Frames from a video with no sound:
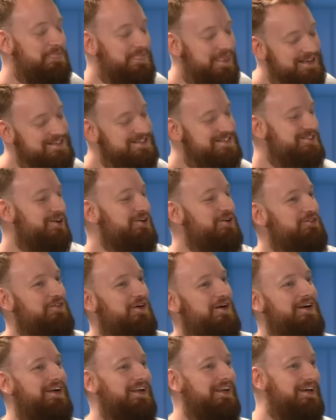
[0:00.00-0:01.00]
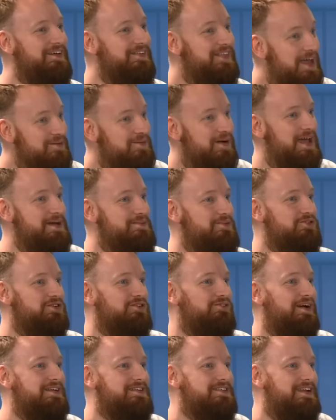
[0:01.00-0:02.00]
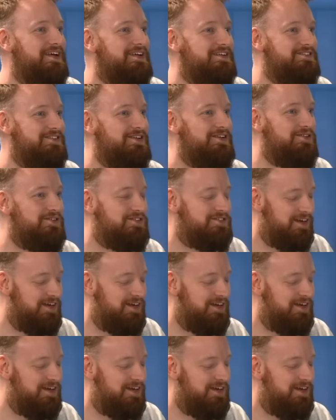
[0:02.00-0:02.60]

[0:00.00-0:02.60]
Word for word: They're so far clear. They were able to rest legs too.